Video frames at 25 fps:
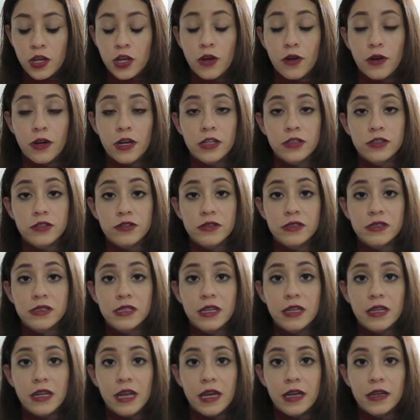you're
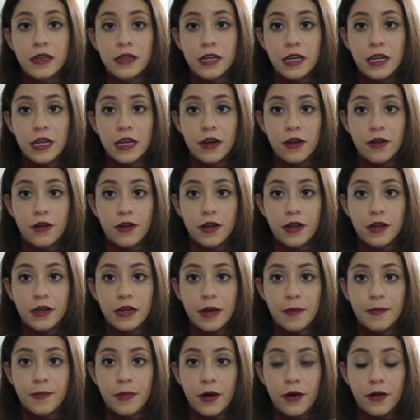interested in hearing
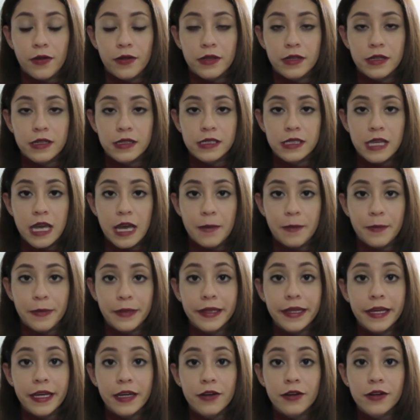about these
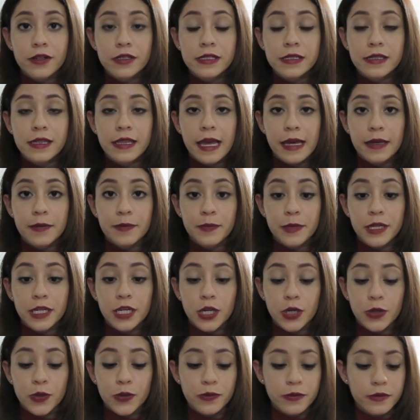appellators, let me
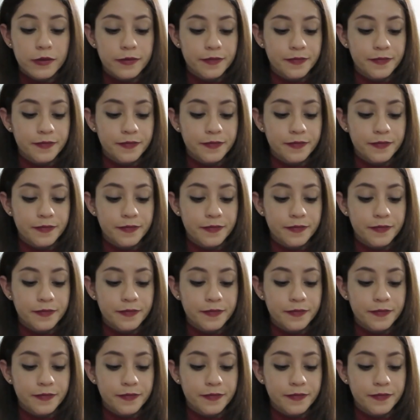know.